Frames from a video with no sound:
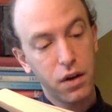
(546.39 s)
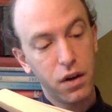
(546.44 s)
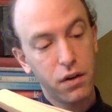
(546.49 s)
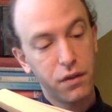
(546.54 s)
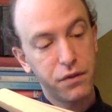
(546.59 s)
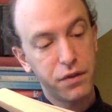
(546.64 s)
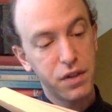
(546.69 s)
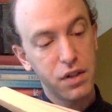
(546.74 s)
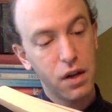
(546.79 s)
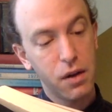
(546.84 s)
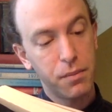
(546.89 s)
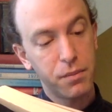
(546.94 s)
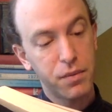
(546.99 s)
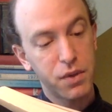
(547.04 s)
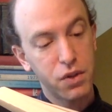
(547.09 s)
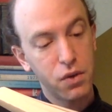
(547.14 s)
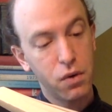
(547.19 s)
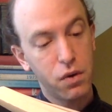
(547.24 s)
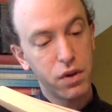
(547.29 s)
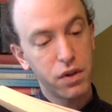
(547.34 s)
of some
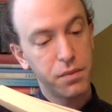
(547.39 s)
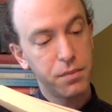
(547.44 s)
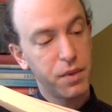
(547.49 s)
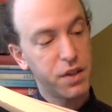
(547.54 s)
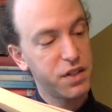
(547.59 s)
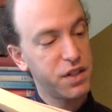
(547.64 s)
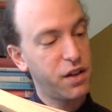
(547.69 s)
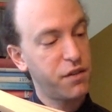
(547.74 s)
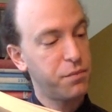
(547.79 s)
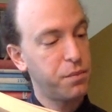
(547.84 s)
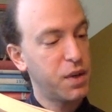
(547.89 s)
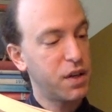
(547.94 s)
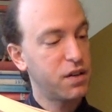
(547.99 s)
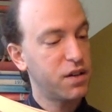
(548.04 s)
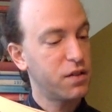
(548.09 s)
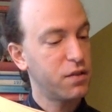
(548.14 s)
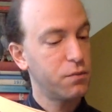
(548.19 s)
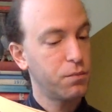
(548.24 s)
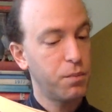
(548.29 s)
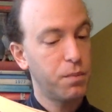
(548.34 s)
sort must
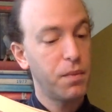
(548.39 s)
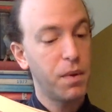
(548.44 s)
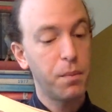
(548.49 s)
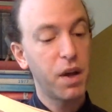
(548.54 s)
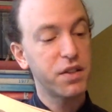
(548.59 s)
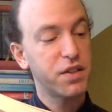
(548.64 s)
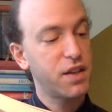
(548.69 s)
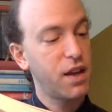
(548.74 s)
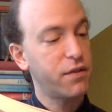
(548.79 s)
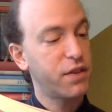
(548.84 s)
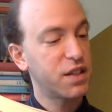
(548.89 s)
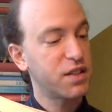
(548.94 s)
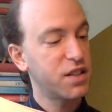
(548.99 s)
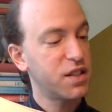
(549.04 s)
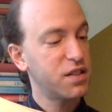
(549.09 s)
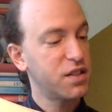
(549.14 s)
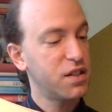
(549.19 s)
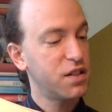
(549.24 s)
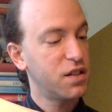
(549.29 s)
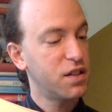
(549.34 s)
have
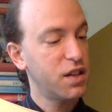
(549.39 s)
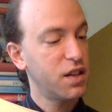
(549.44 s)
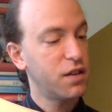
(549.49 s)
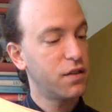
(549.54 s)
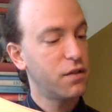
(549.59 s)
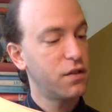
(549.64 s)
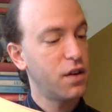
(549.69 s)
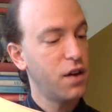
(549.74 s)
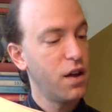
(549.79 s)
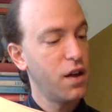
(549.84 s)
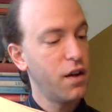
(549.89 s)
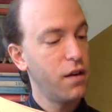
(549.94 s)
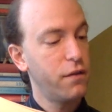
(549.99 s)
existed in